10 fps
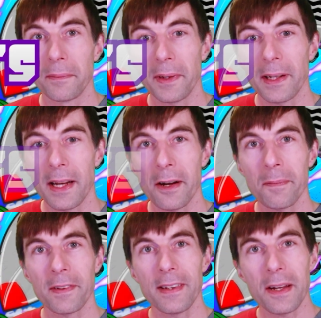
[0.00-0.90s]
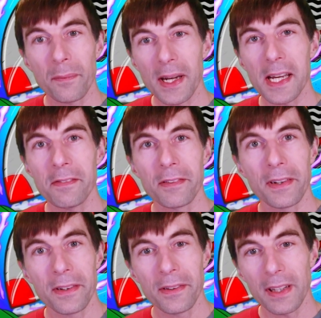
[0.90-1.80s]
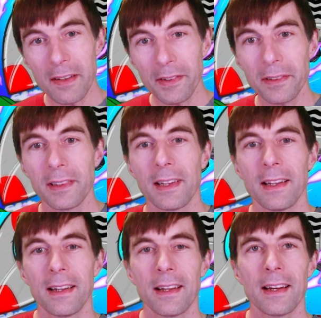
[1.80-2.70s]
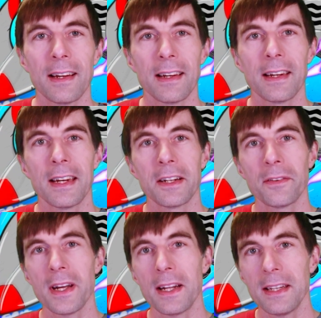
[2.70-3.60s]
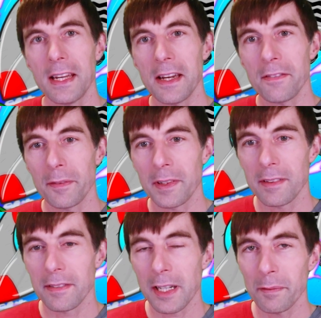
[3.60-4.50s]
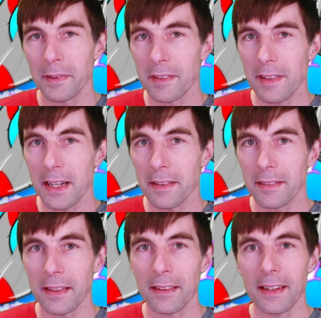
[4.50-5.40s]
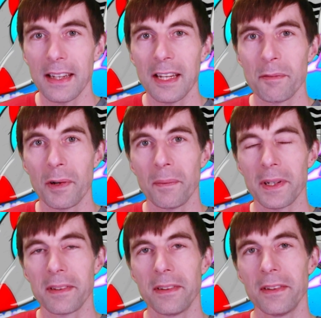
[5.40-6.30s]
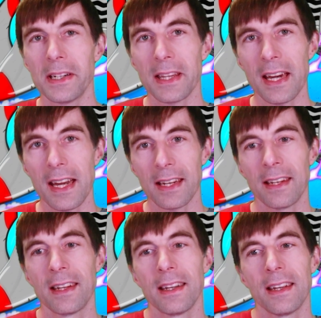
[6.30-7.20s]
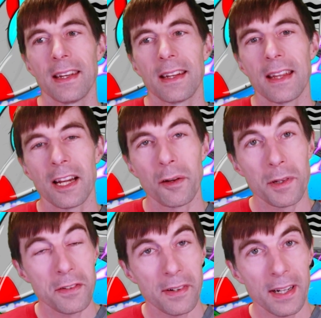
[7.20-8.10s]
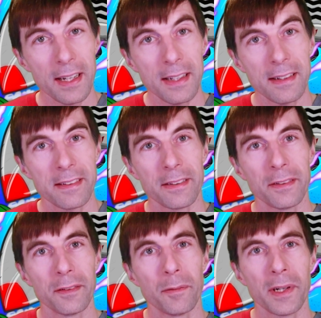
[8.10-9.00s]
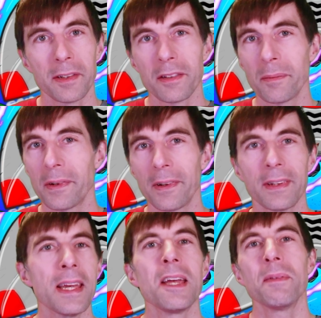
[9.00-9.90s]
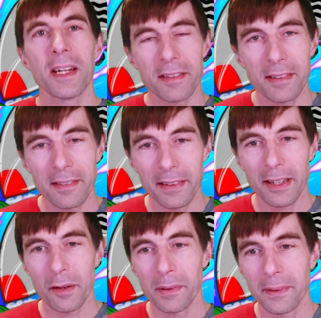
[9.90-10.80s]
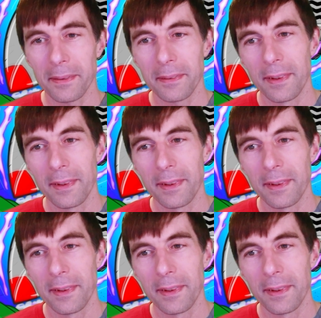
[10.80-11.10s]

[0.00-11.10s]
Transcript: Well, I hope to take waves to a new level. I had a great idea from a couple of designers the other day about what to do on that I'll be trying to bring some more game essence to Carpoon.